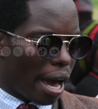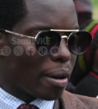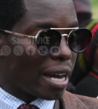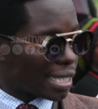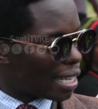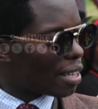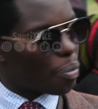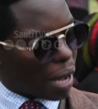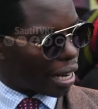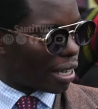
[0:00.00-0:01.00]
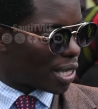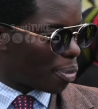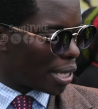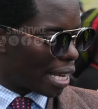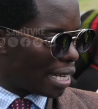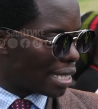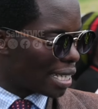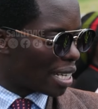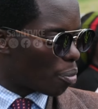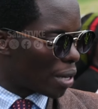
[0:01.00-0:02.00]
I attended the parallel space. I didn't
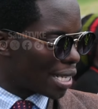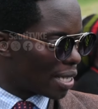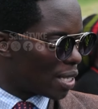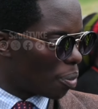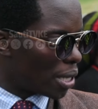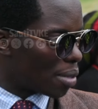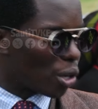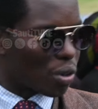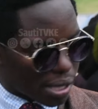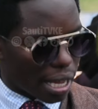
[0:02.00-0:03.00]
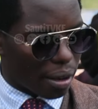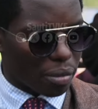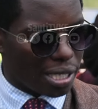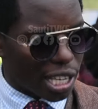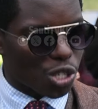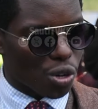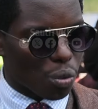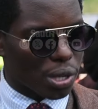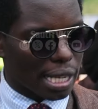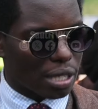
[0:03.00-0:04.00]
attend the president's space because the intention
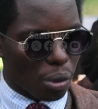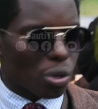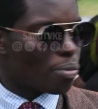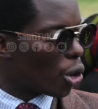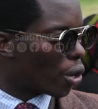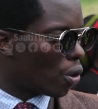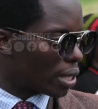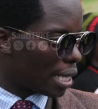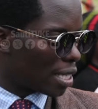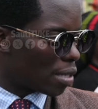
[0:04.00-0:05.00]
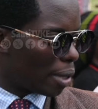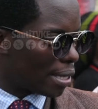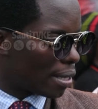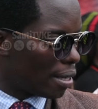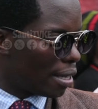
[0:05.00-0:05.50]
was that we would boycott that space.